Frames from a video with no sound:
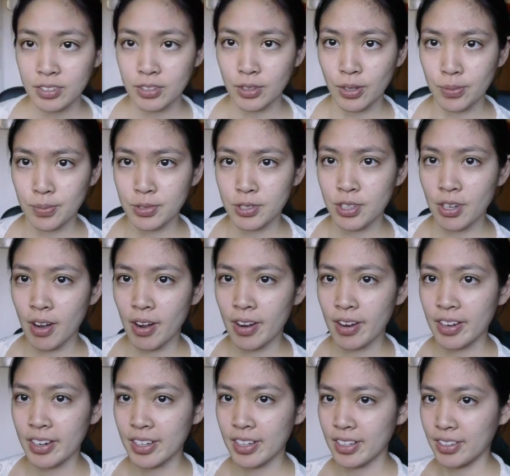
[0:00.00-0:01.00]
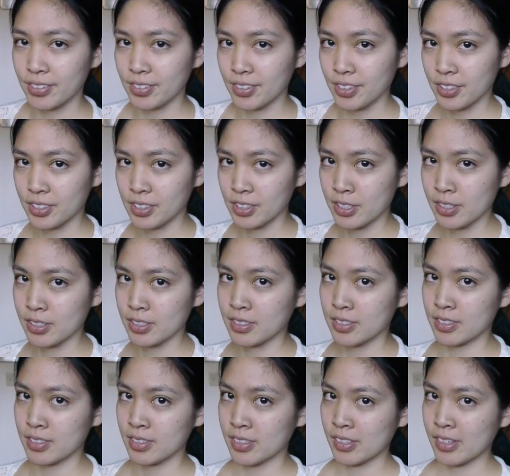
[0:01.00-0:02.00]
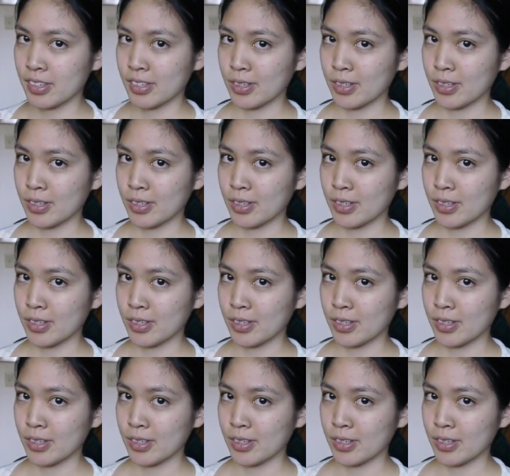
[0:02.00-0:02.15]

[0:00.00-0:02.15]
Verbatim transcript: so I'm sorry if this is